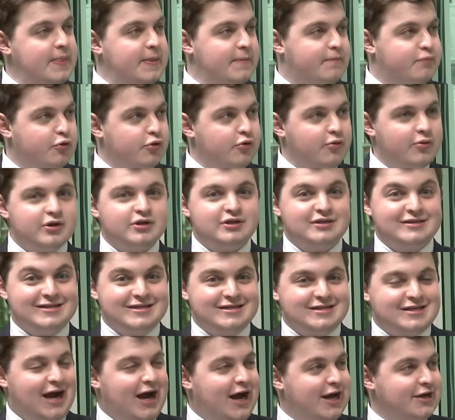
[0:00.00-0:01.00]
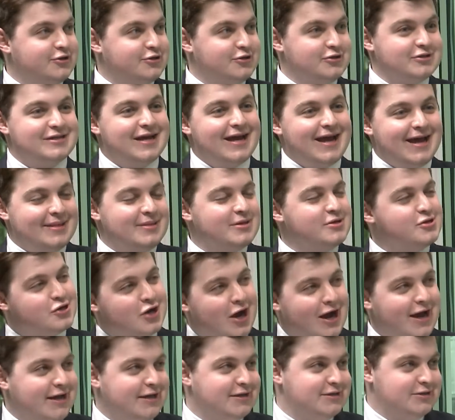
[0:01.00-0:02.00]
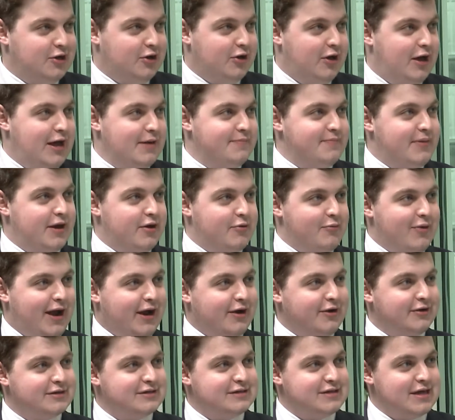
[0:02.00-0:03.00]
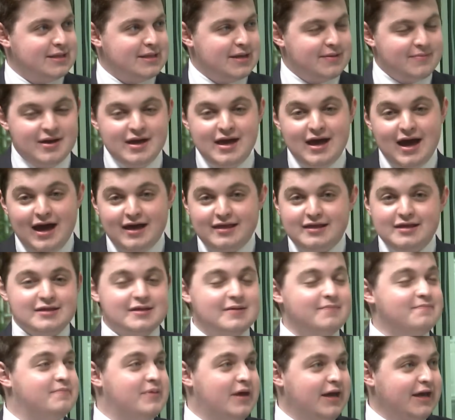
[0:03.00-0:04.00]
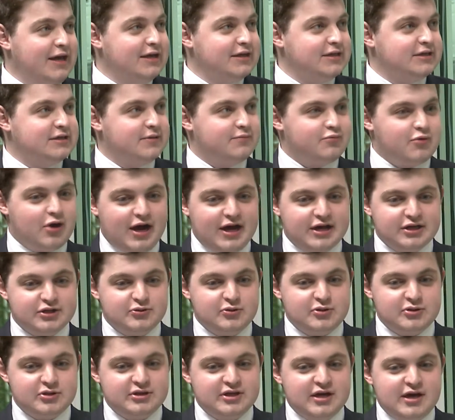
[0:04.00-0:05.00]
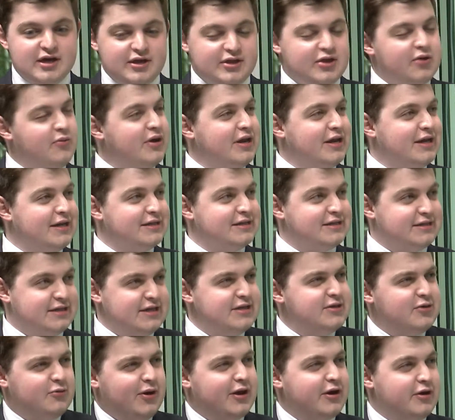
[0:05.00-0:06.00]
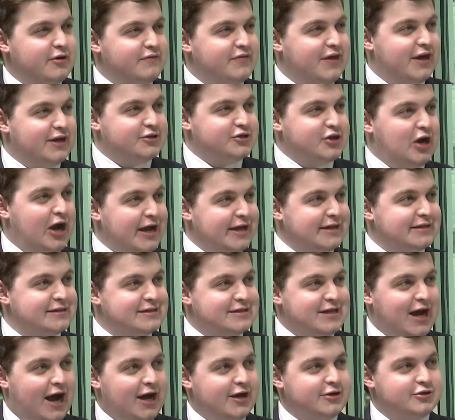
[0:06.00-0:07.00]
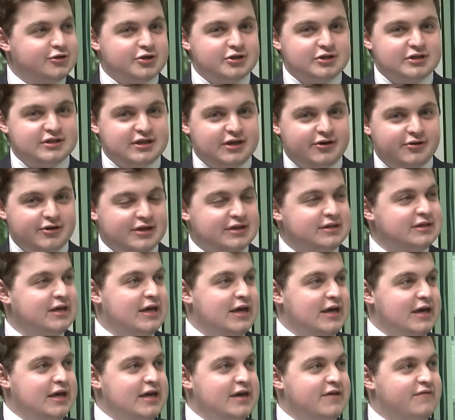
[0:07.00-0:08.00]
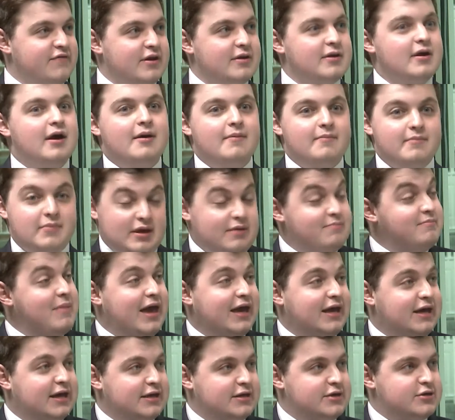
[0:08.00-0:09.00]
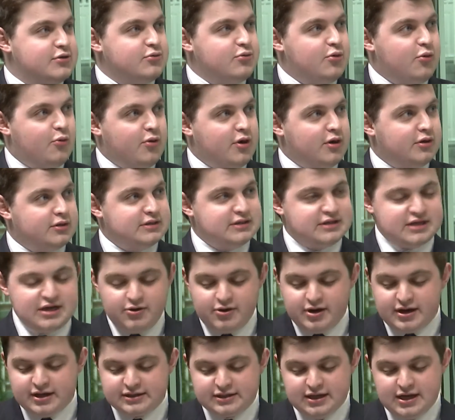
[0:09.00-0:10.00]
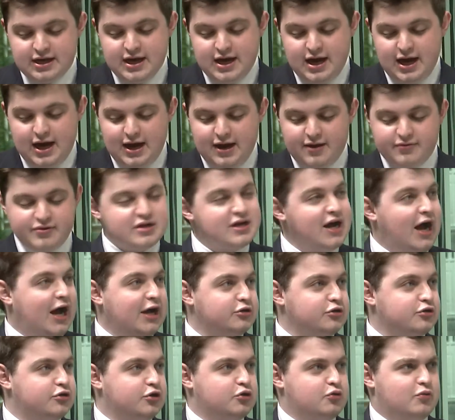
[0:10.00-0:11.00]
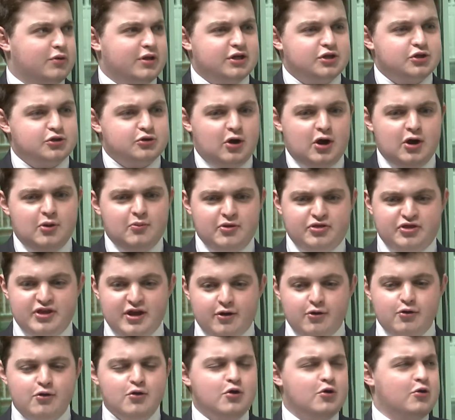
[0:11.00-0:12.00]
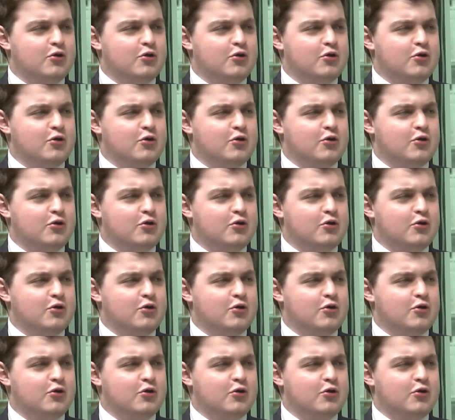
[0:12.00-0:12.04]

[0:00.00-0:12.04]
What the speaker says: the Brewers, the Dodgers, and the Giants all had better records than them. I think the biggest surprise was that we didn't see the winner of that Giants-Dodgers series even make it to the World Series. The Dodgers look really strong with their